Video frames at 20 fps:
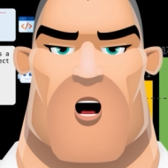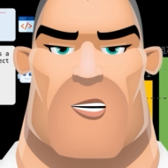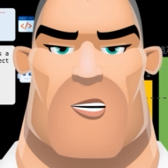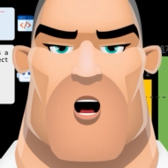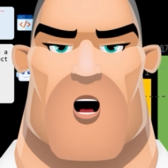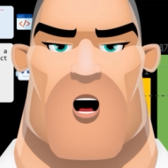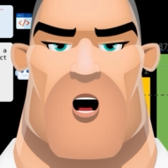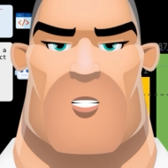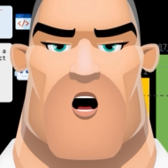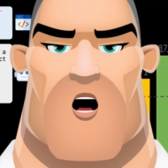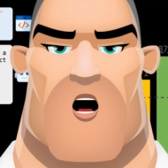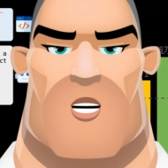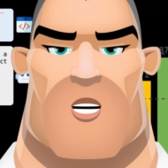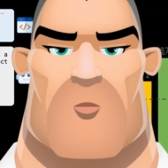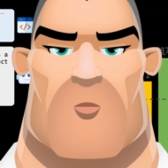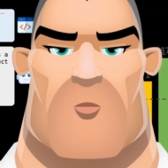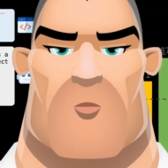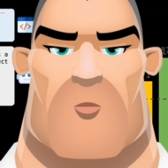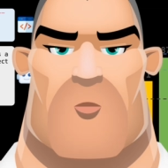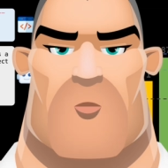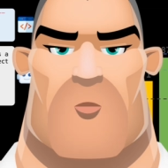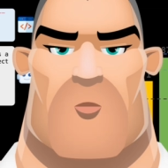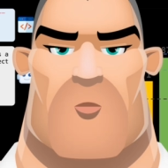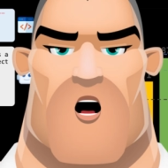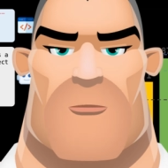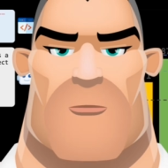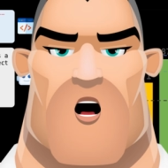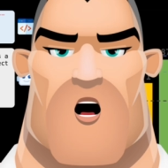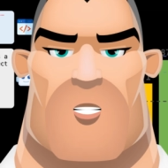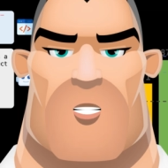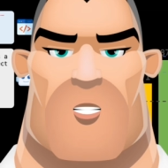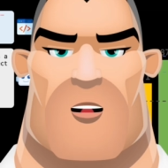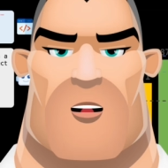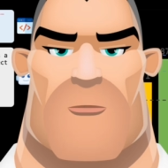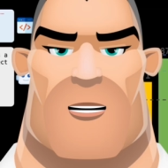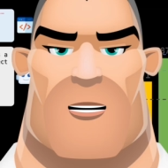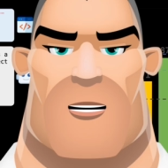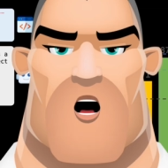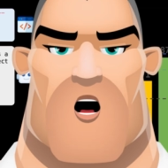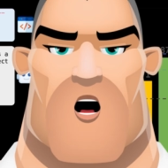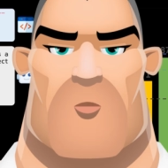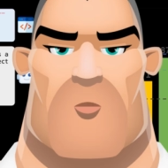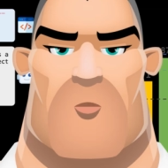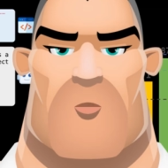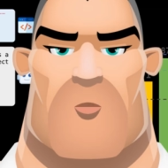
all this, the model will be better?